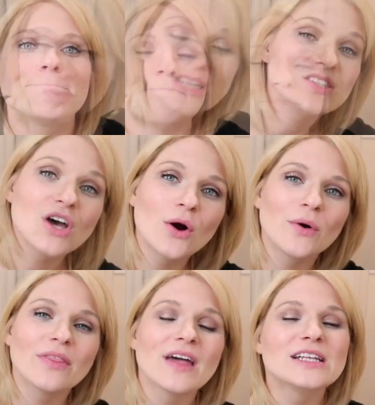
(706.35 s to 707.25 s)
So
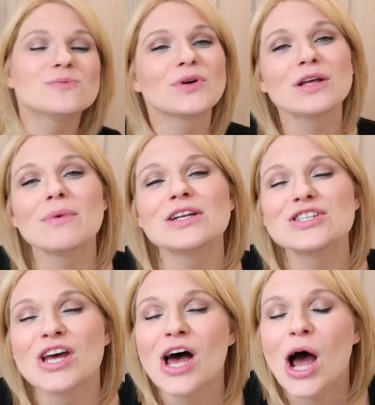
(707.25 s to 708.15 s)
that's pretty
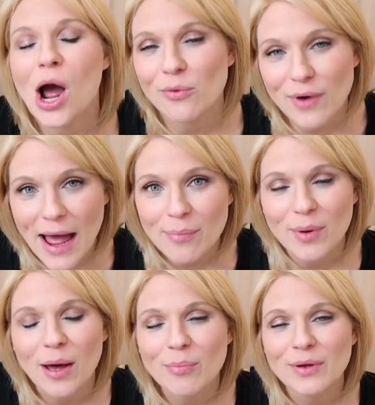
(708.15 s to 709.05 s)
much a wrap
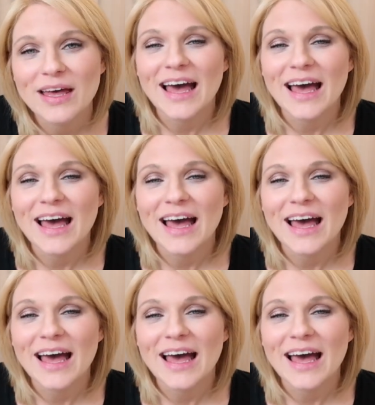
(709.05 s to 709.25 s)
up.